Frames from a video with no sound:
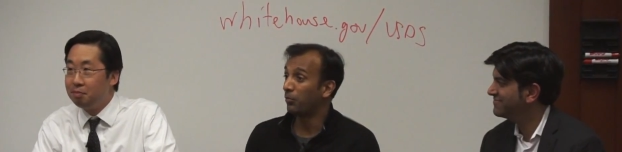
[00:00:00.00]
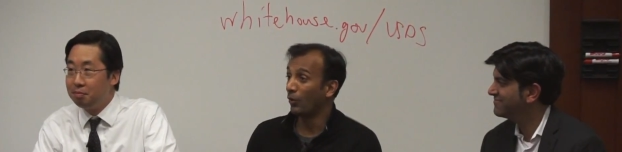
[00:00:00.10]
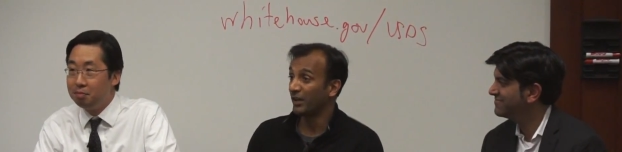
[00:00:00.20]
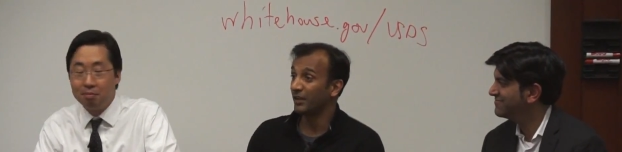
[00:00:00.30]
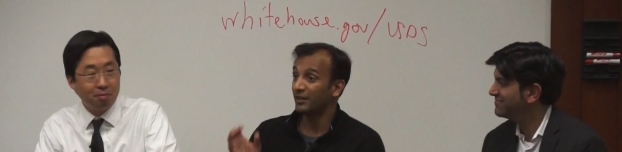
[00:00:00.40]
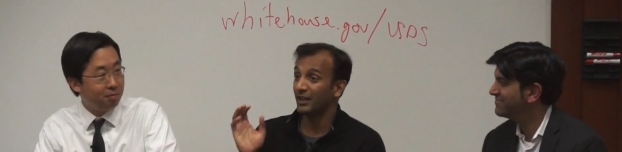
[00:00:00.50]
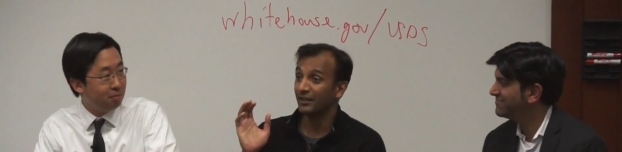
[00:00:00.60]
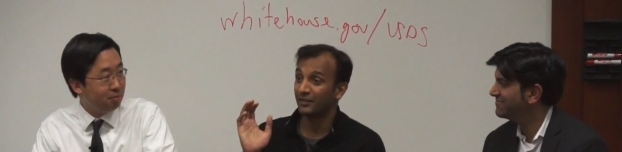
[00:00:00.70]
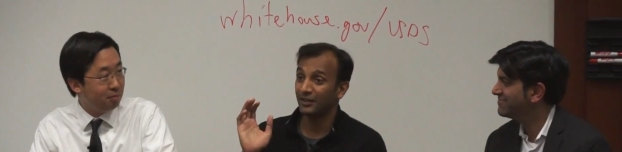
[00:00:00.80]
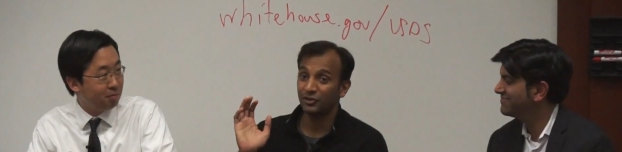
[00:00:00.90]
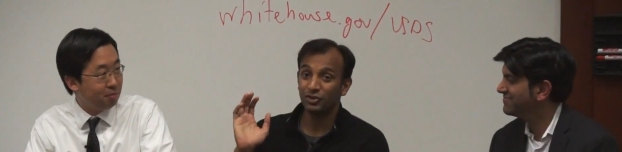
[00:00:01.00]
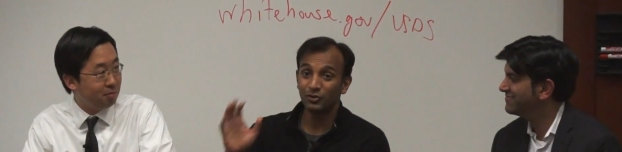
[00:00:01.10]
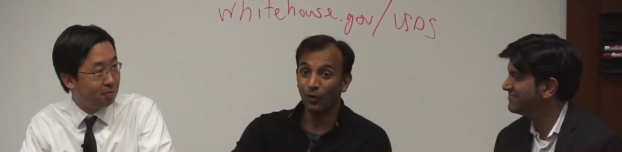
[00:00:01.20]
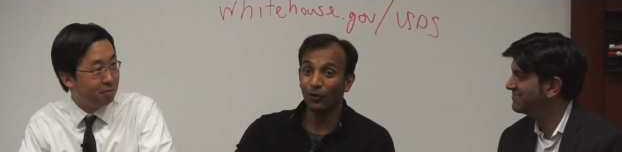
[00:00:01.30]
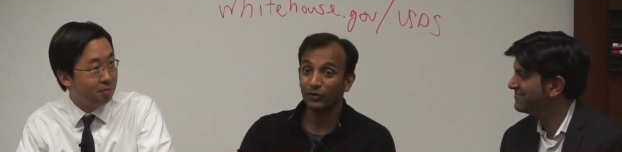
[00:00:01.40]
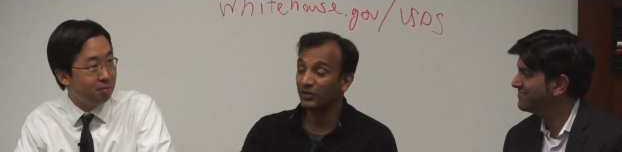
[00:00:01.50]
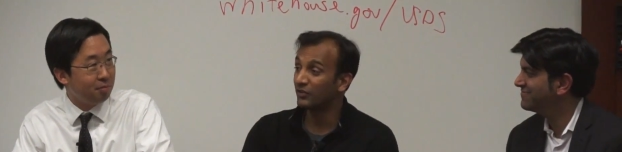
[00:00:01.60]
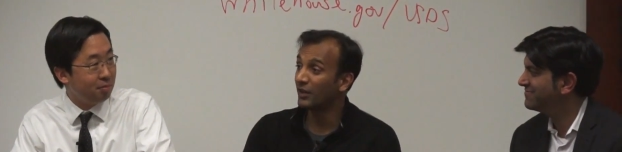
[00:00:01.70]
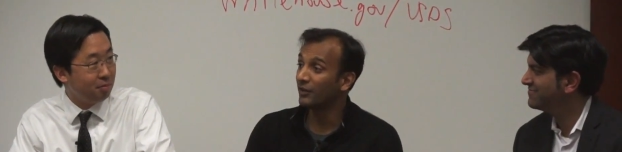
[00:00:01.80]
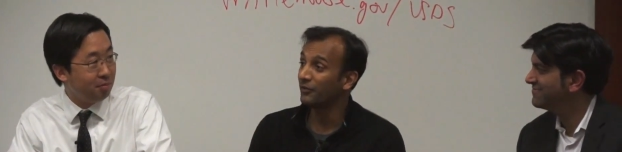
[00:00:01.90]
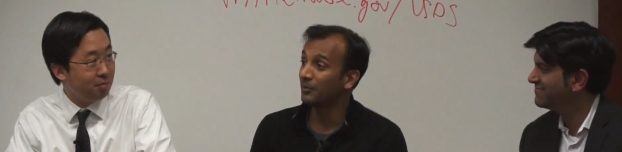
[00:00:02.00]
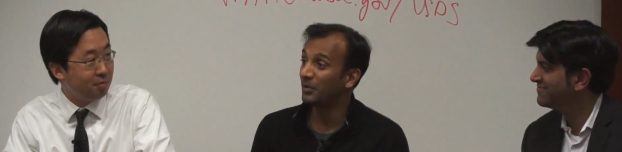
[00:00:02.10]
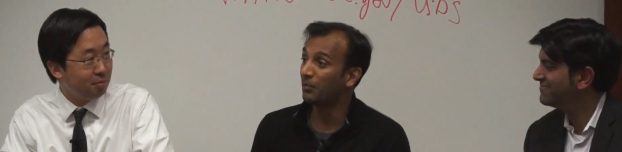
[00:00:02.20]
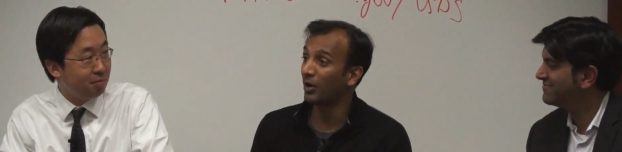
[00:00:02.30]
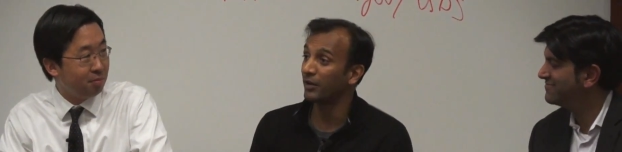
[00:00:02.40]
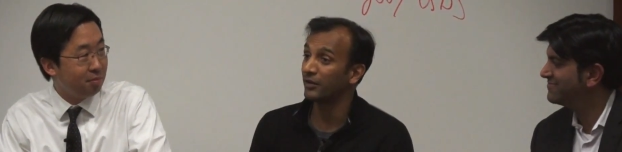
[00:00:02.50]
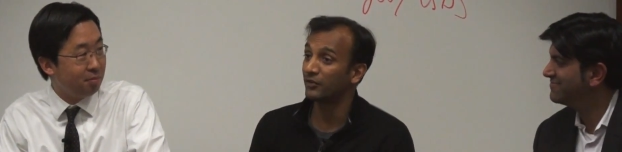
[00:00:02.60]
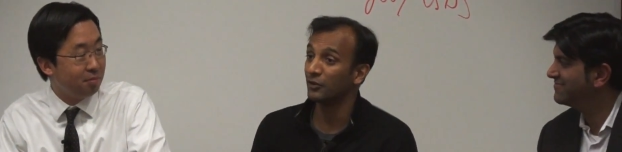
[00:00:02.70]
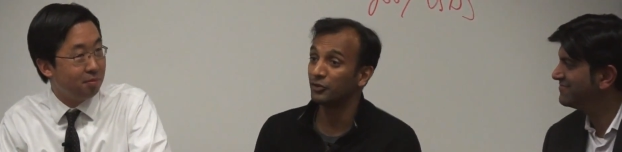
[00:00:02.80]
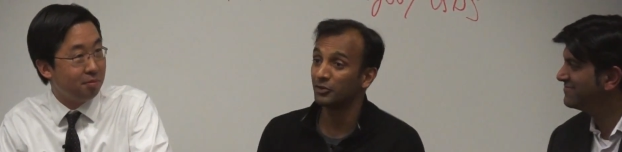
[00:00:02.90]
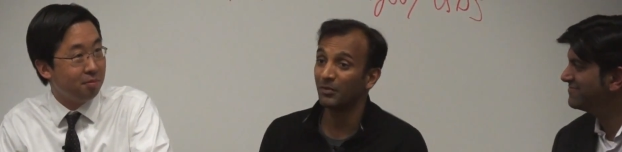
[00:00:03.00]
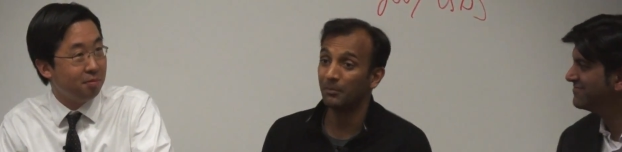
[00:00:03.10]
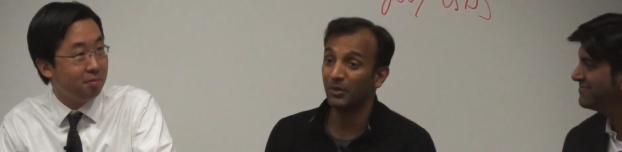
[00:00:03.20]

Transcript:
Speaker 1: to point at things and shoot holes at stuff. Be part of the solution by